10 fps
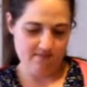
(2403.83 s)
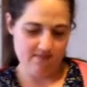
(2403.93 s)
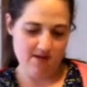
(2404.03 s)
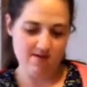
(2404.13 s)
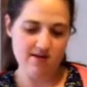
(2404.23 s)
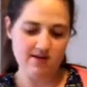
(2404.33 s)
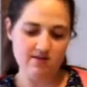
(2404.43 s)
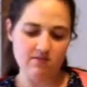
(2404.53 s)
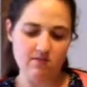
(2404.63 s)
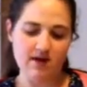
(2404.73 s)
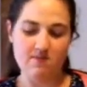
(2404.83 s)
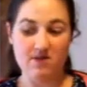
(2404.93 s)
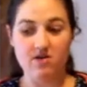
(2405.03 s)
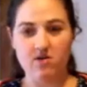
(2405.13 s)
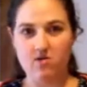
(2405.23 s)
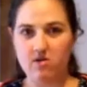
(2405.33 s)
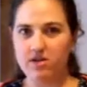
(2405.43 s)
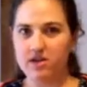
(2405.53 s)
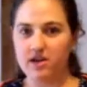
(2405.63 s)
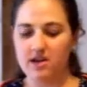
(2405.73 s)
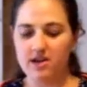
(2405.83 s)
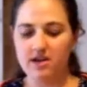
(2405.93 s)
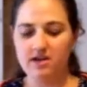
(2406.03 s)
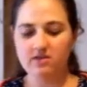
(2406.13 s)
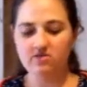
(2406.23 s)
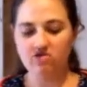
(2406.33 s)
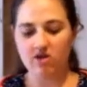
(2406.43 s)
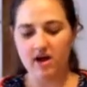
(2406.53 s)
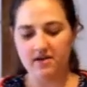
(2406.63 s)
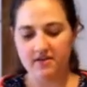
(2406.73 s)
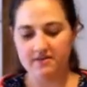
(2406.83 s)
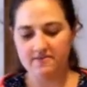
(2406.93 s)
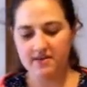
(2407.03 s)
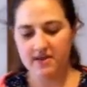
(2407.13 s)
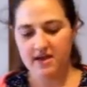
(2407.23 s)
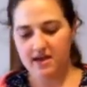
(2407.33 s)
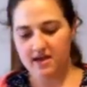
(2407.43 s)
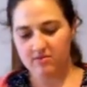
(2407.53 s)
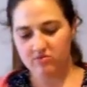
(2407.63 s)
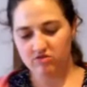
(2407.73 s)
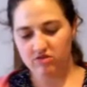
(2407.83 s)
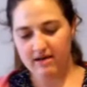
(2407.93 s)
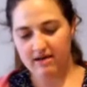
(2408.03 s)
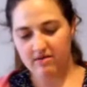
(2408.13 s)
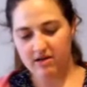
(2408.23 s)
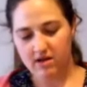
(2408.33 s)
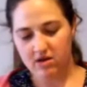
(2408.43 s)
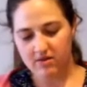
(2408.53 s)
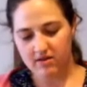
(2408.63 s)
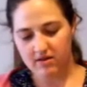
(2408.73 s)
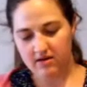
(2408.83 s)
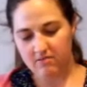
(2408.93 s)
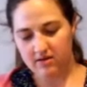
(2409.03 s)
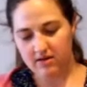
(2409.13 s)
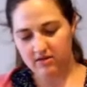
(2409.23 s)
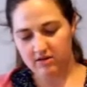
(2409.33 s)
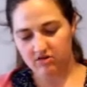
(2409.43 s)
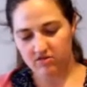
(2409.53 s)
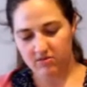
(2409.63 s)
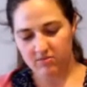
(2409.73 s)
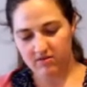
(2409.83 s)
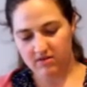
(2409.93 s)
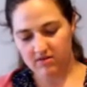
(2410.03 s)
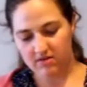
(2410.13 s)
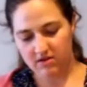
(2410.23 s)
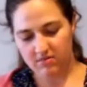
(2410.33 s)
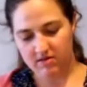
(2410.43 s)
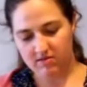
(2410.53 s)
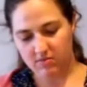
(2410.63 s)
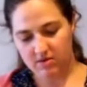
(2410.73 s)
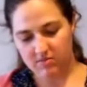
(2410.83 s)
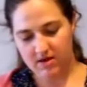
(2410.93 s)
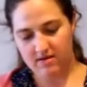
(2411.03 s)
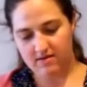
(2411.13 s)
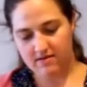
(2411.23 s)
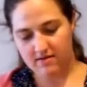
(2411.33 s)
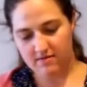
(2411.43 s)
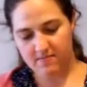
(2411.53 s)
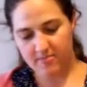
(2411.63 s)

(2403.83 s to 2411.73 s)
Maybe I need to buy better quality chocolate. I'm sure that would help. I think I bought like the cheapest stuff you could possibly buy, so